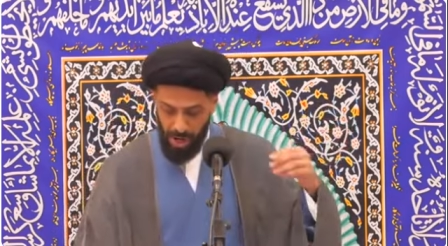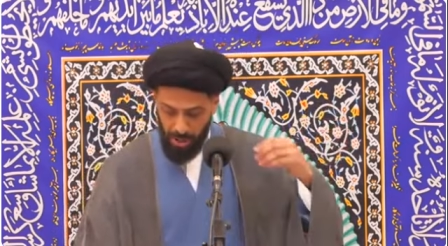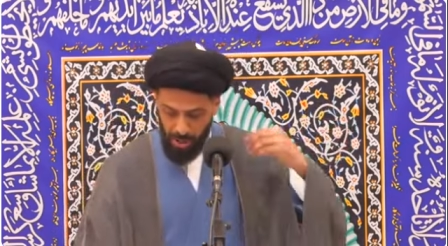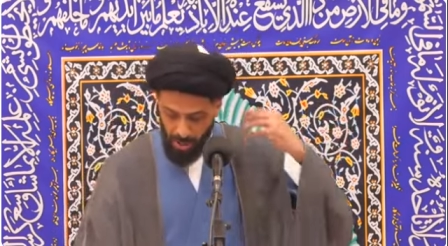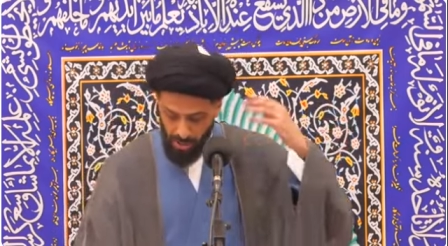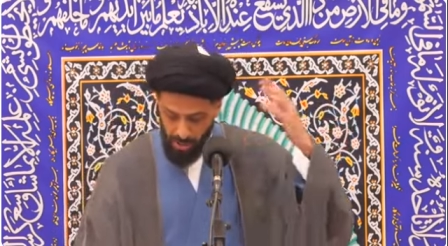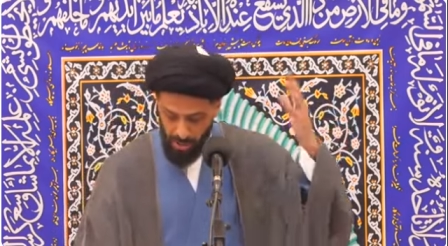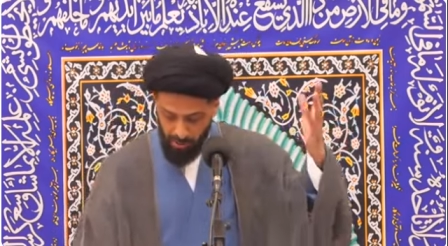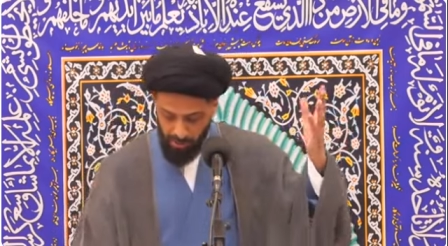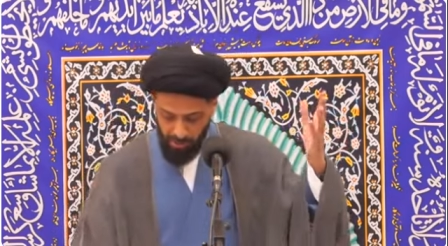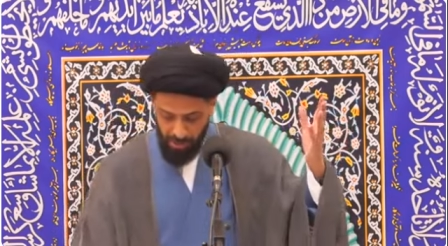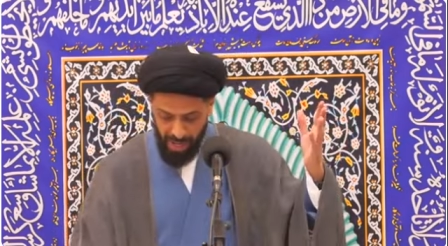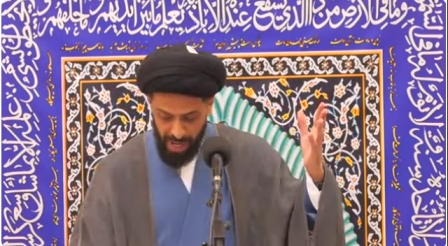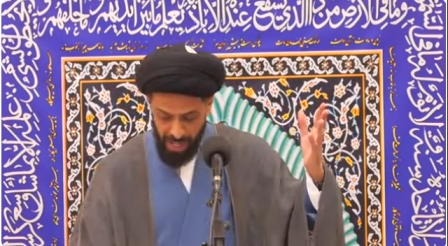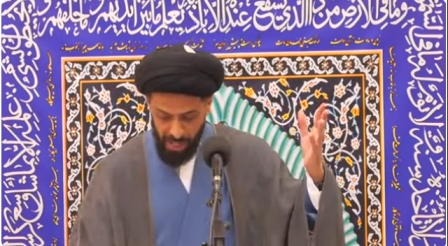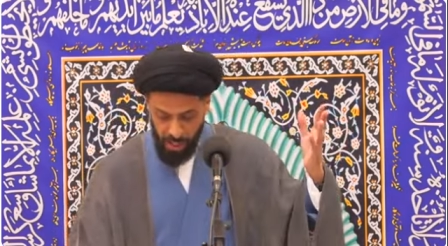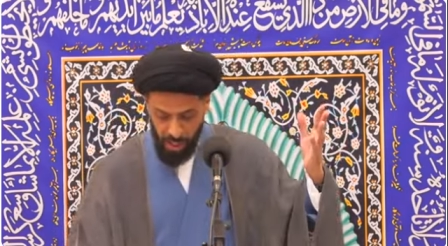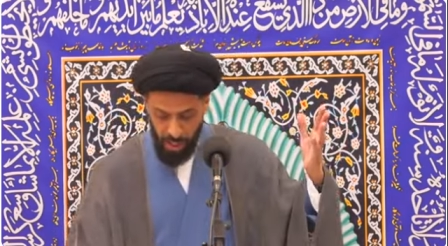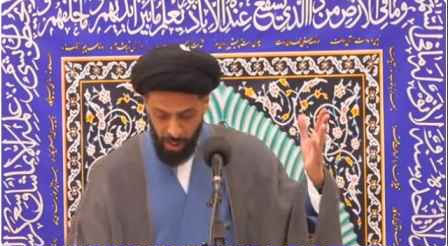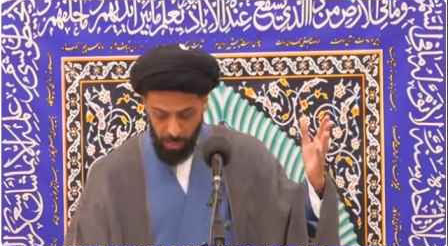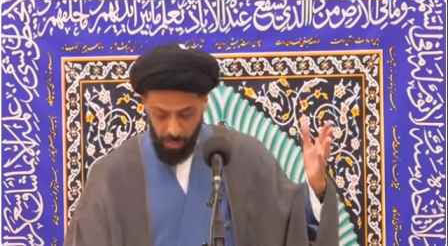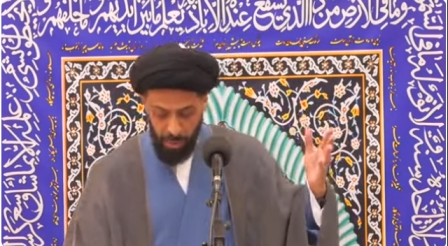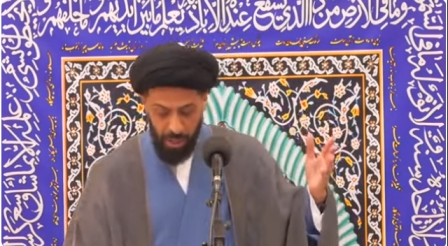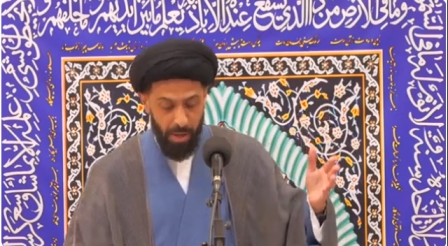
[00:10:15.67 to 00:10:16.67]
Another flash
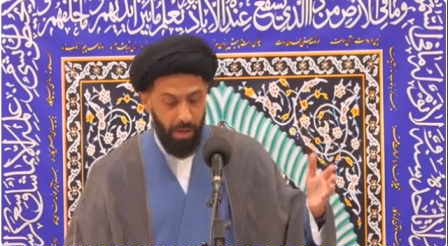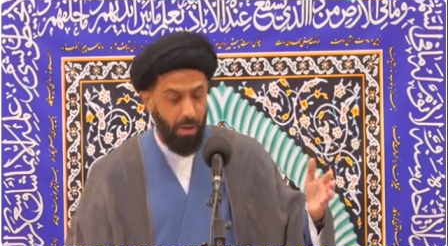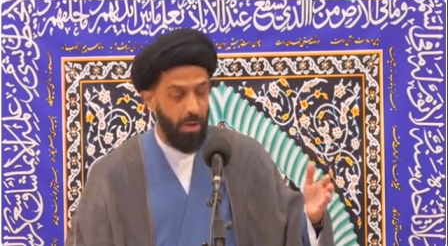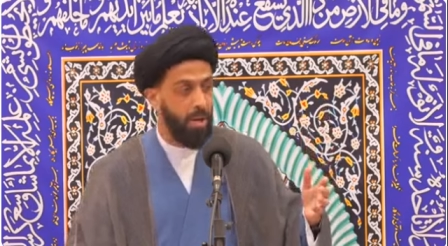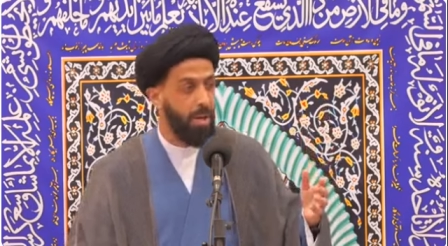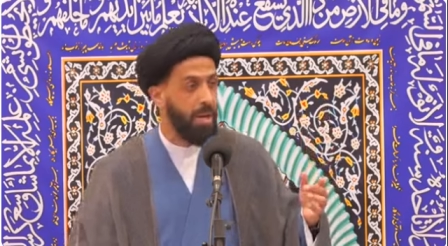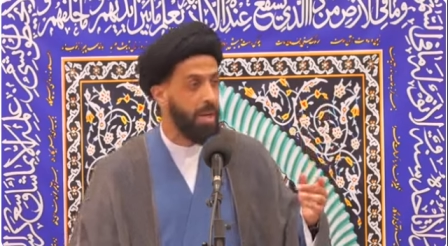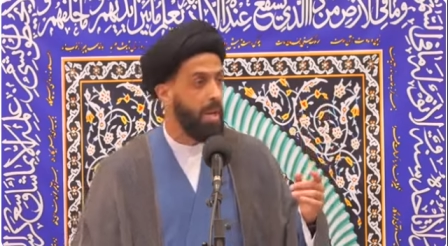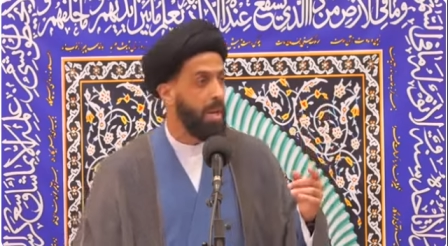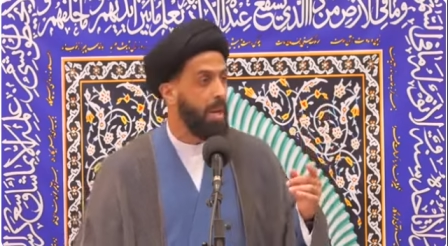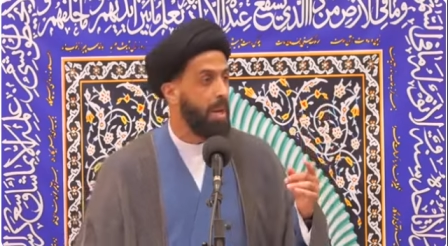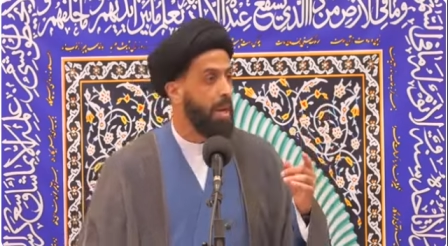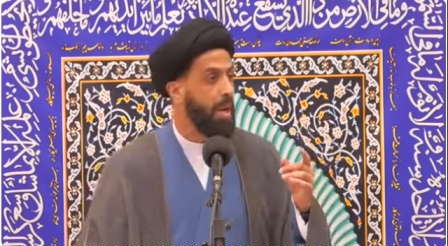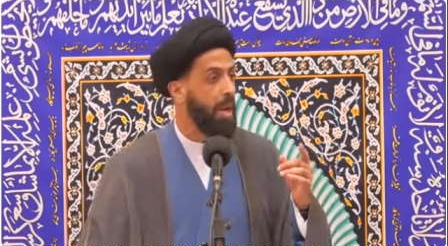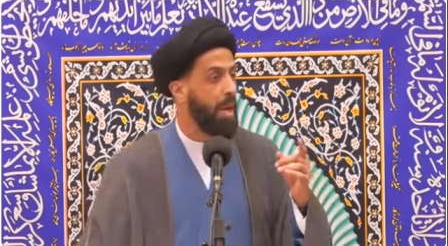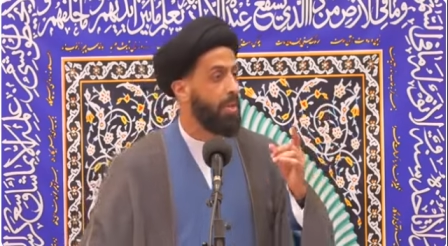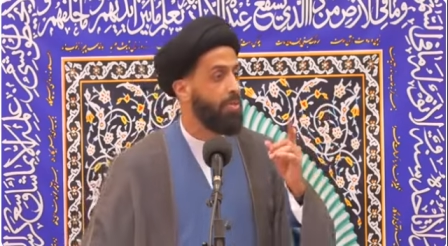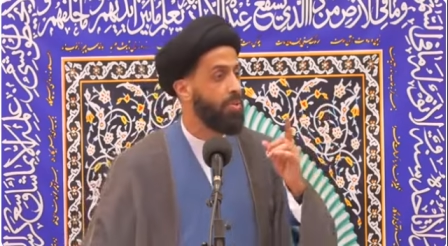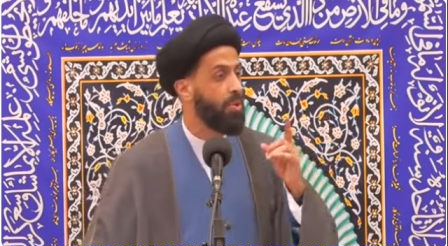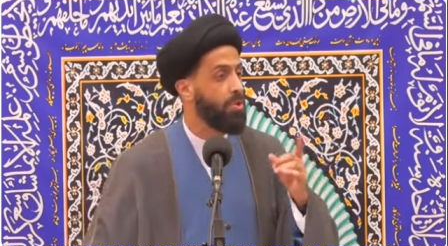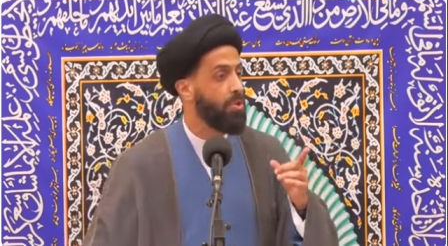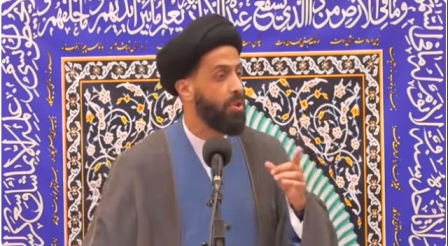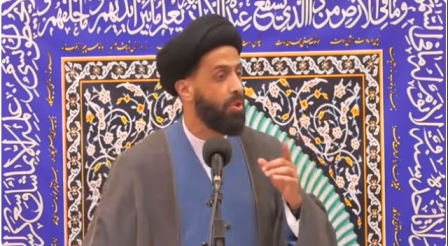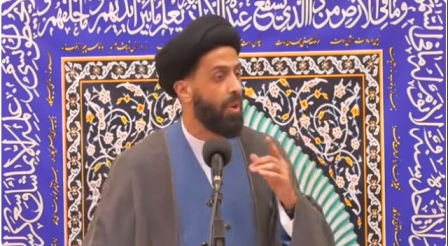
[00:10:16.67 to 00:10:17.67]
appeared
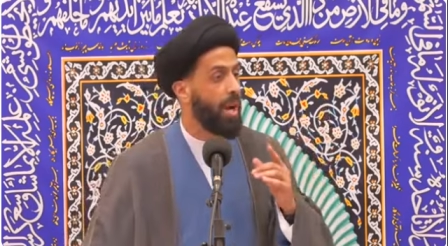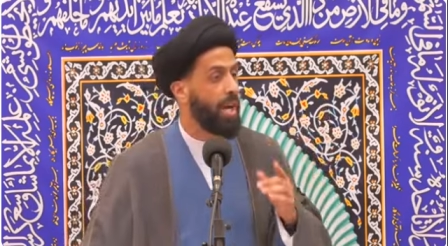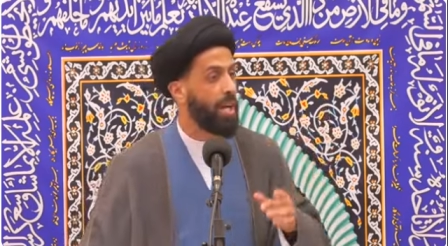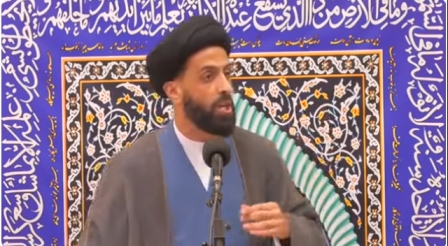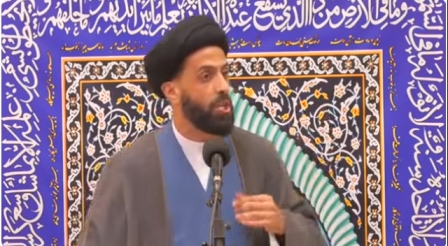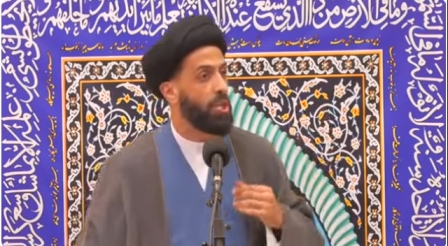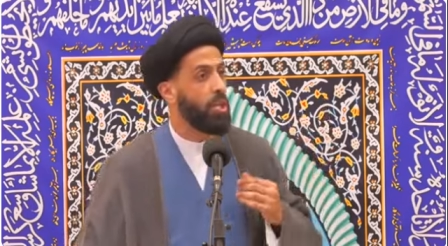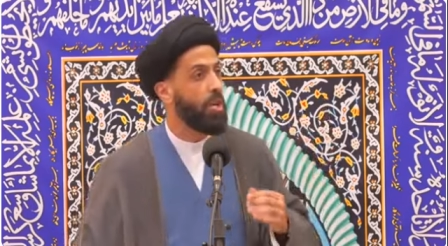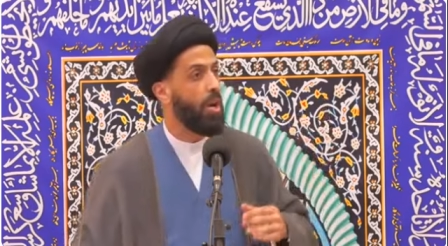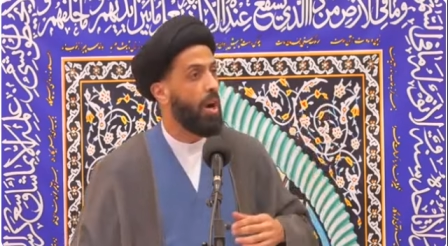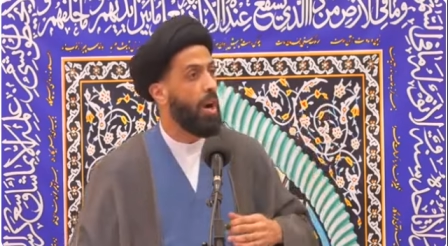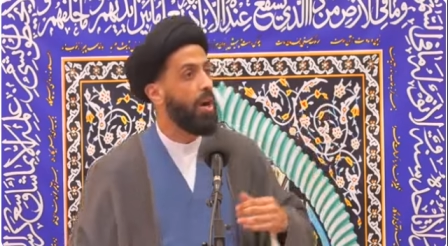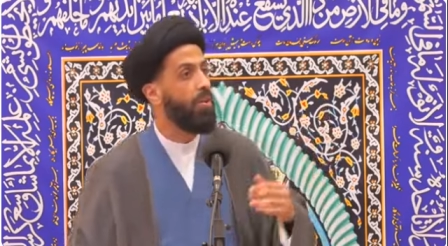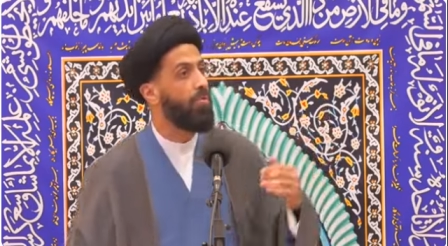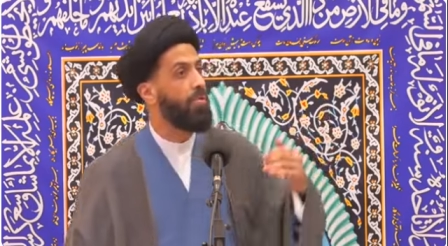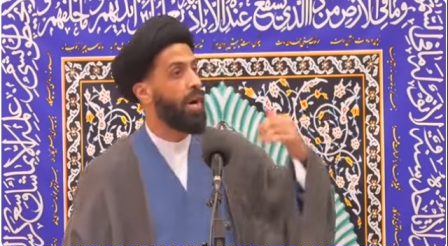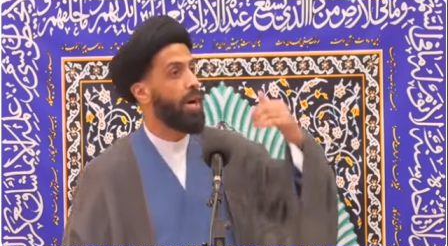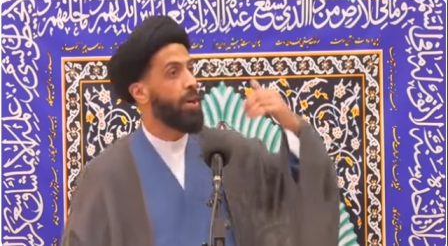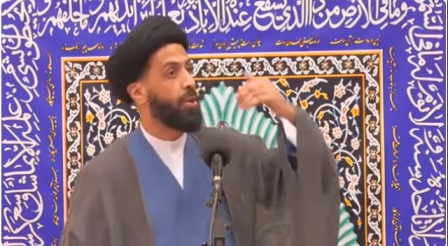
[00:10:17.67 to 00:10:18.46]
in the direction of